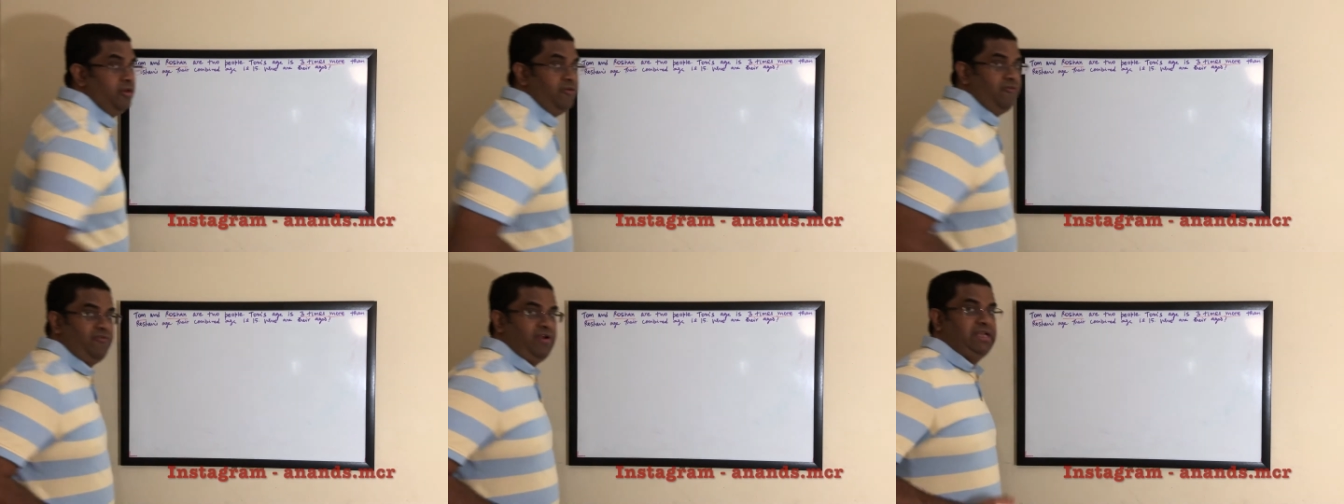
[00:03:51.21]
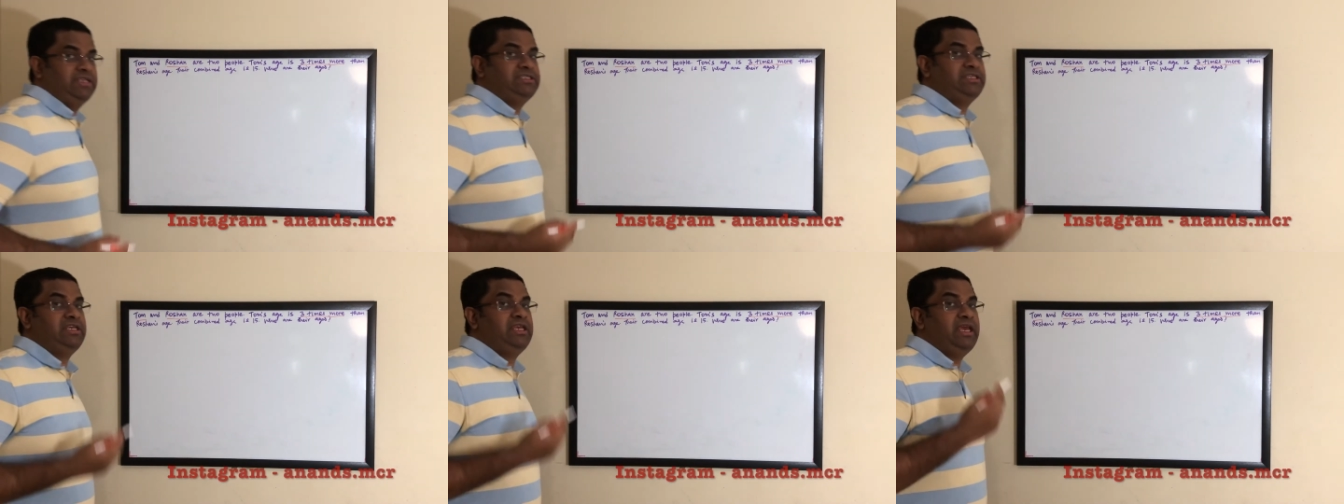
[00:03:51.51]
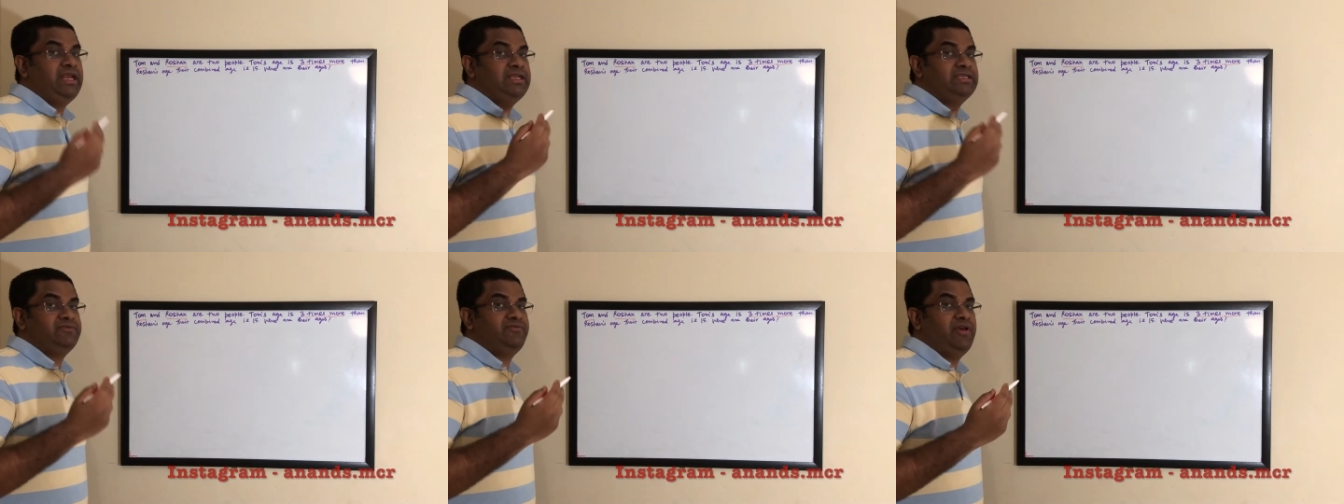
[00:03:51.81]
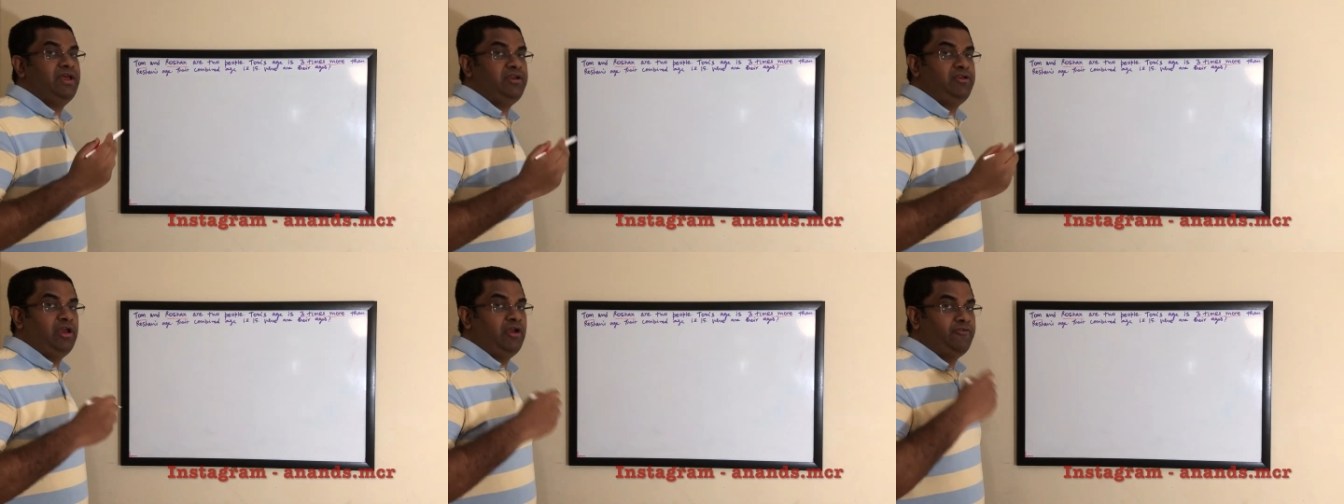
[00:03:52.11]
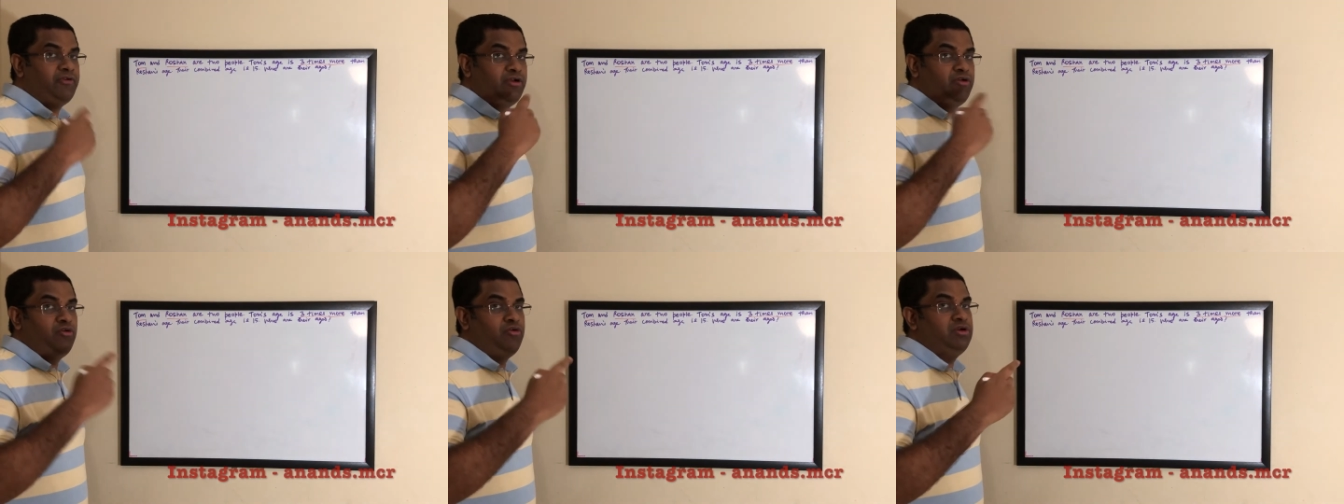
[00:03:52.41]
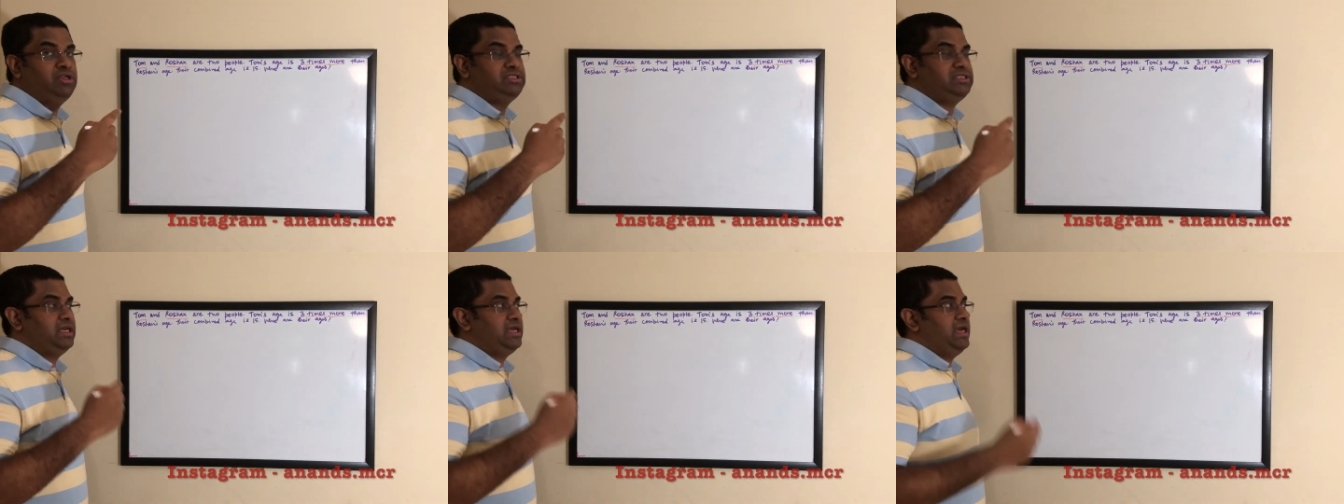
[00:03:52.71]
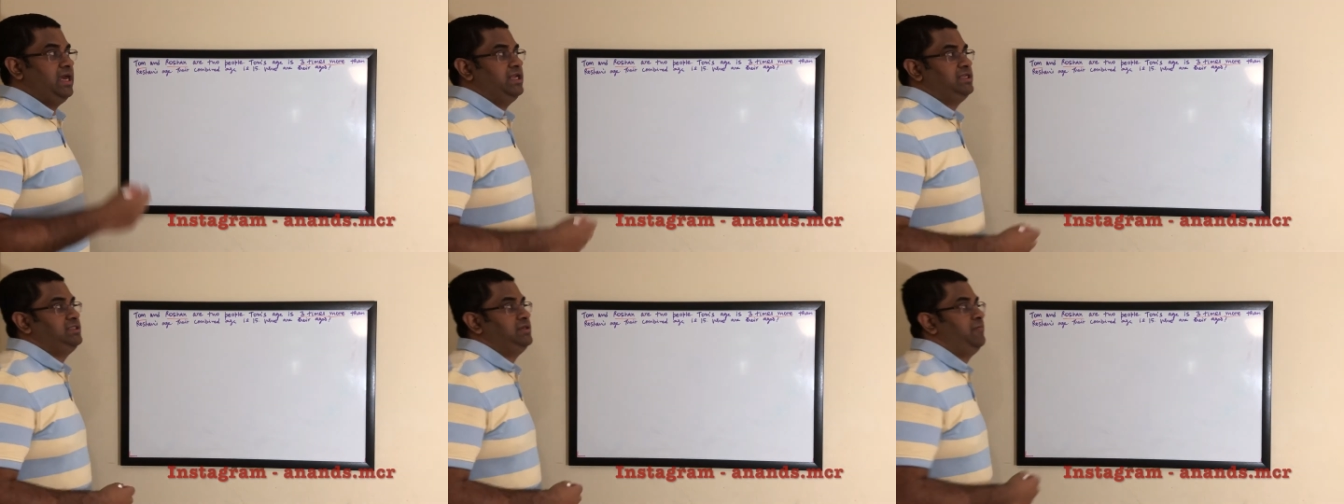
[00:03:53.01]
Friends, here is where you have to notice the
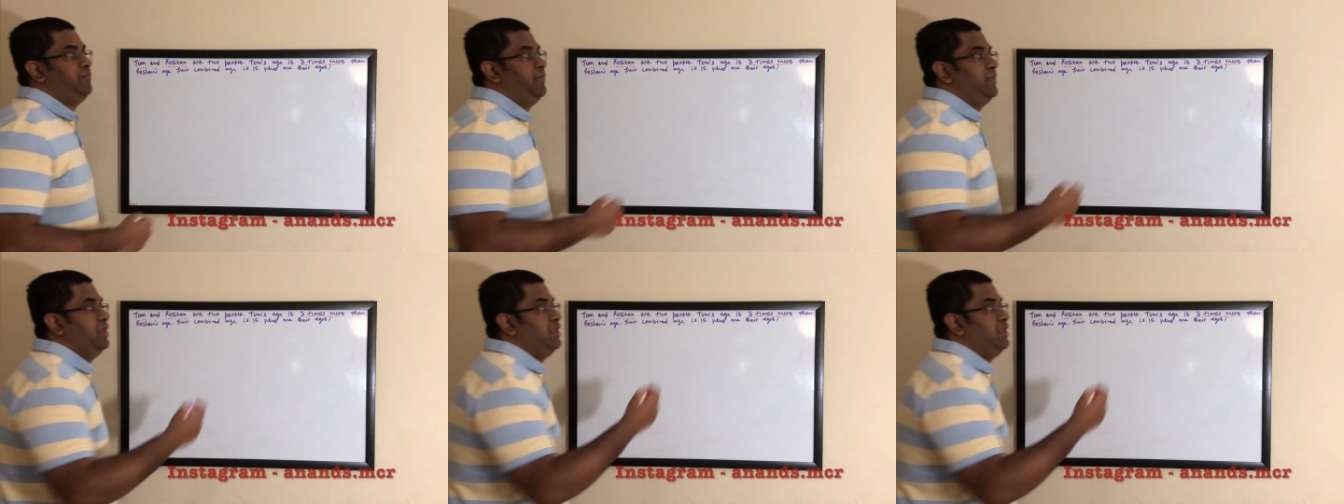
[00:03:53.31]
catch.